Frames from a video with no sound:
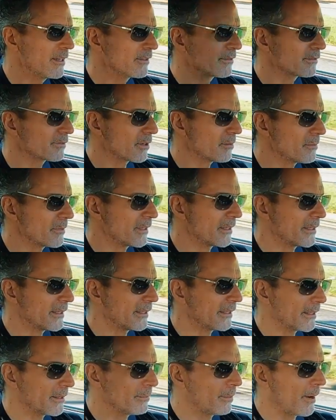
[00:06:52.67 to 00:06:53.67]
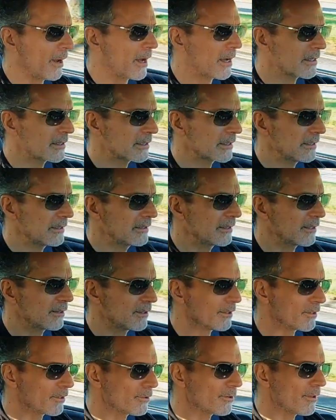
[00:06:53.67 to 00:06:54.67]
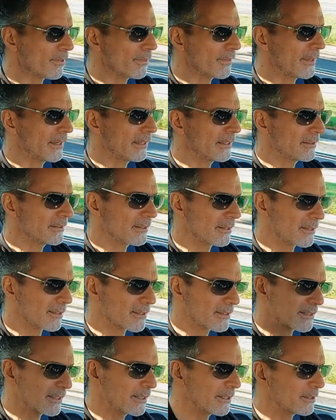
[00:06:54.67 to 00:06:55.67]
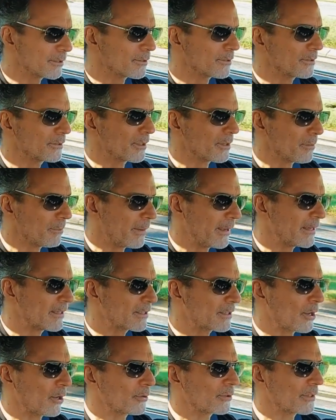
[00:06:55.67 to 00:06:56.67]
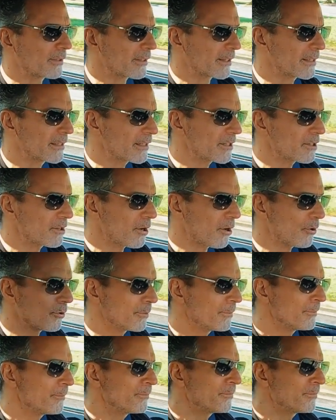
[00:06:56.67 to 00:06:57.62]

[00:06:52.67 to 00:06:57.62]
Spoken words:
from the epoxy to the urethane to the sealer to the base coat to the clear coat.